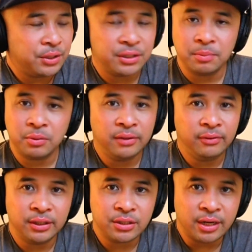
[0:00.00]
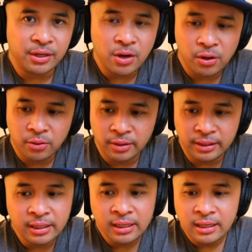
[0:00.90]
which is a privilege, I know,
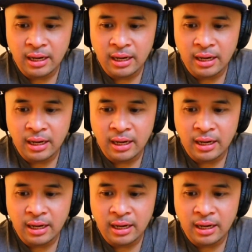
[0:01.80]
and